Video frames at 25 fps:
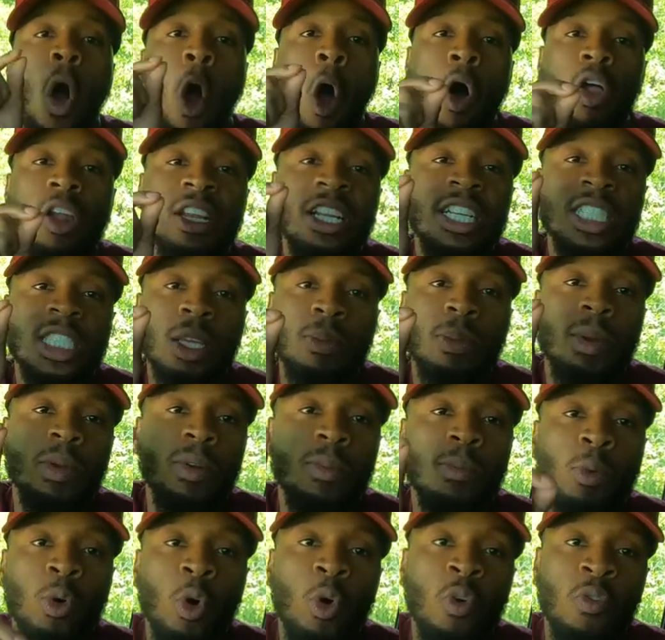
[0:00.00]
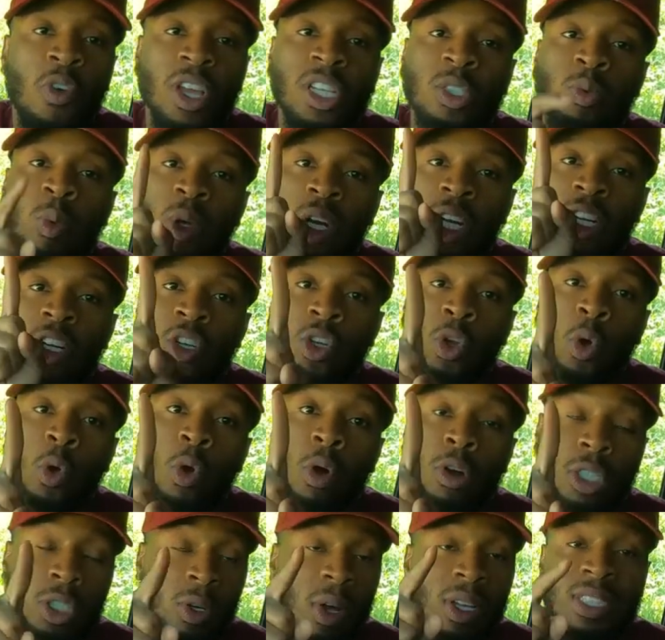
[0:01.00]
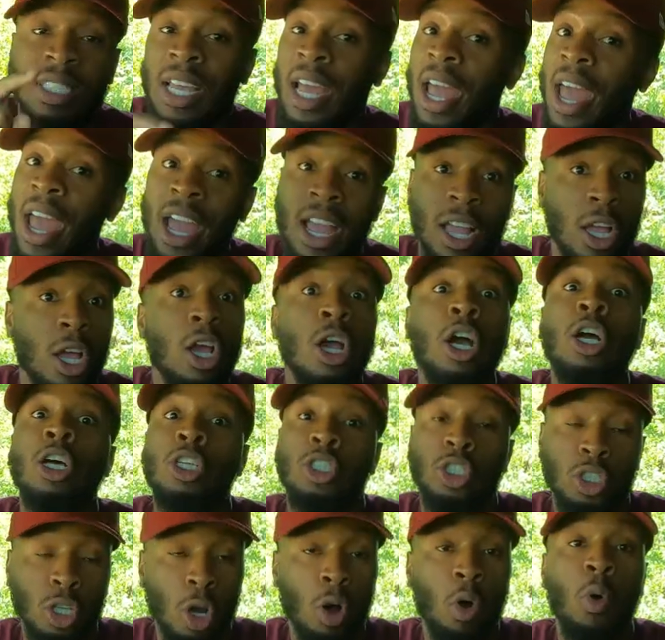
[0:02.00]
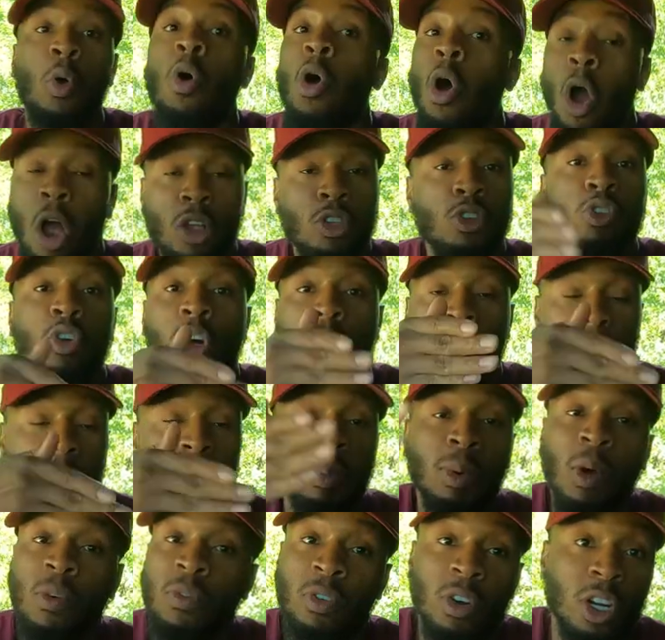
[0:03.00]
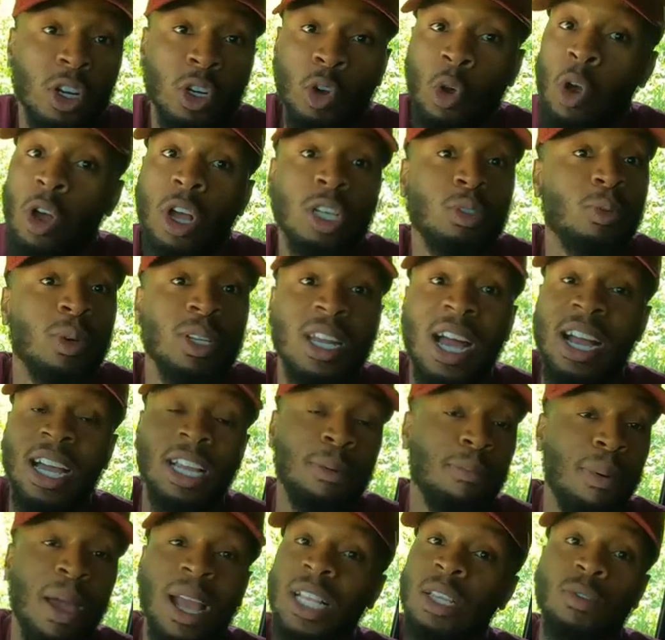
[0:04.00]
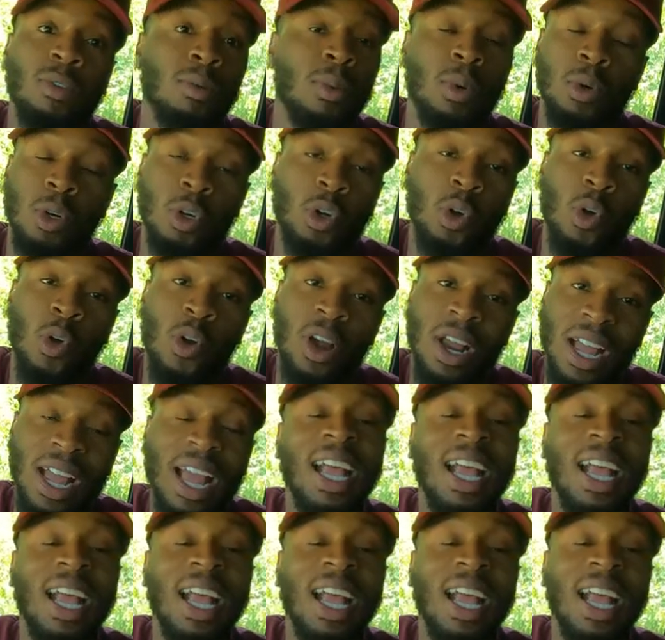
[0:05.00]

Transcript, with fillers: All that needs to be removed is one of the doors. So I said, hey, so are you gonna be moving the door? Cause we're not getting paid to remove the door.